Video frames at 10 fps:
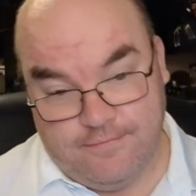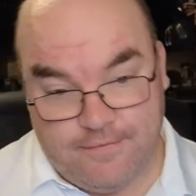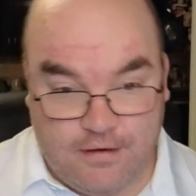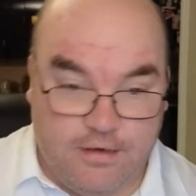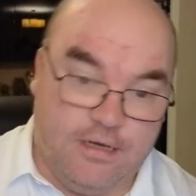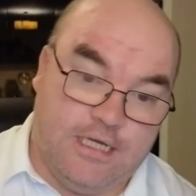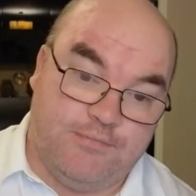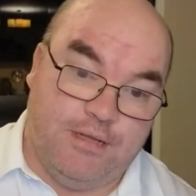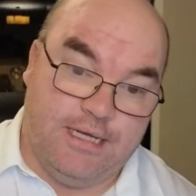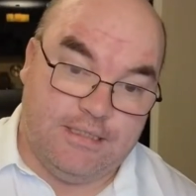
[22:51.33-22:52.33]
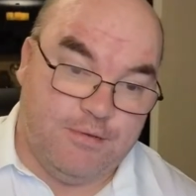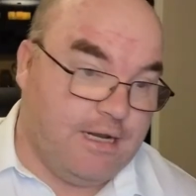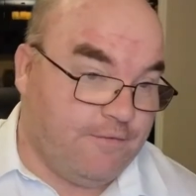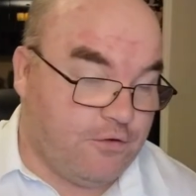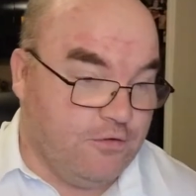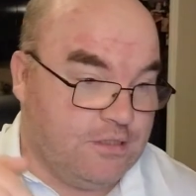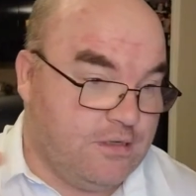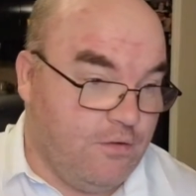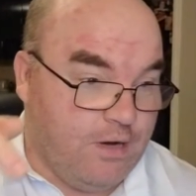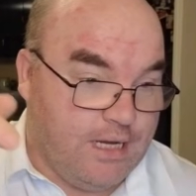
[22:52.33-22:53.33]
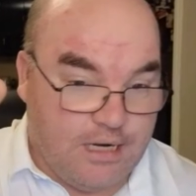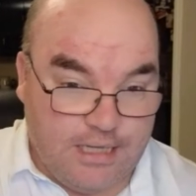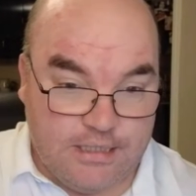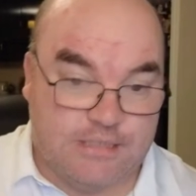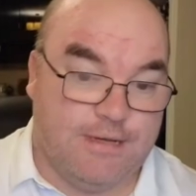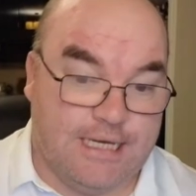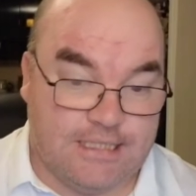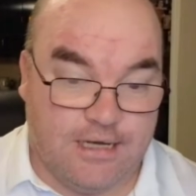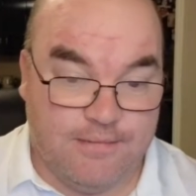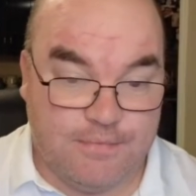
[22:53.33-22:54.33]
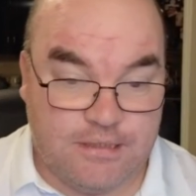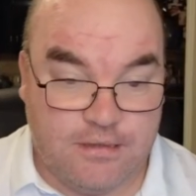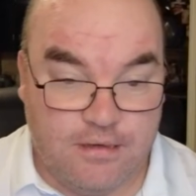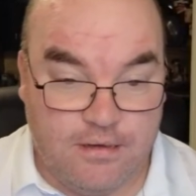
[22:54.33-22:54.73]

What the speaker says: Very nice place. But I've cruised the Hawaiian Islands many times.